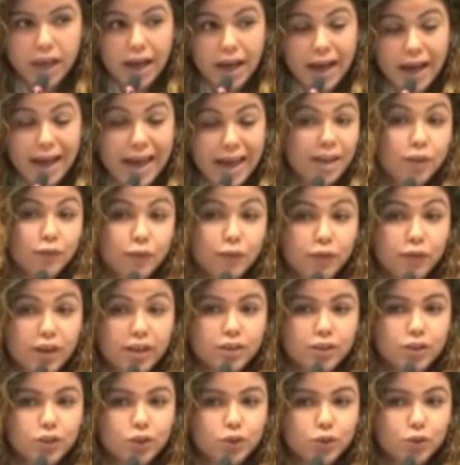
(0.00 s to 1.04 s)
I had a friend
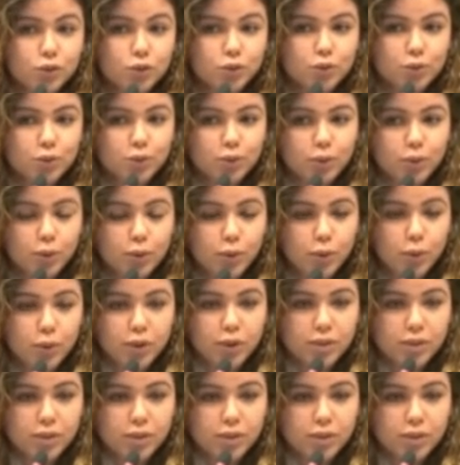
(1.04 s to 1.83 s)
who was